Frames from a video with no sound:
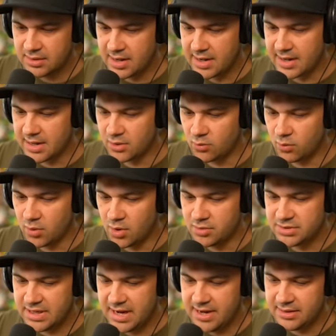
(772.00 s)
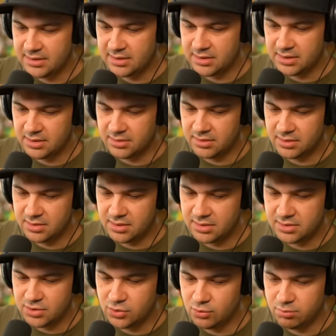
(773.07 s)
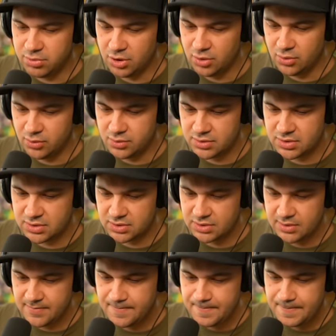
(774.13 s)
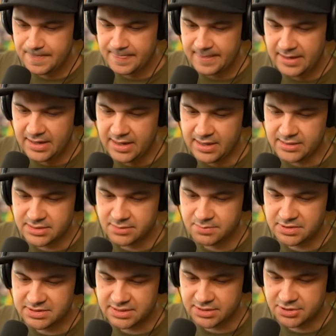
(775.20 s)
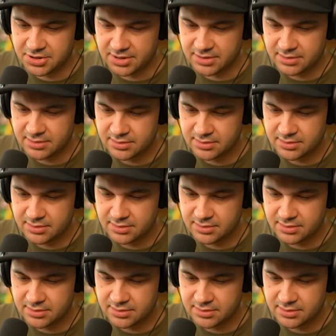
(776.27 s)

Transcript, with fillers: I gotta rotate the two blues into position.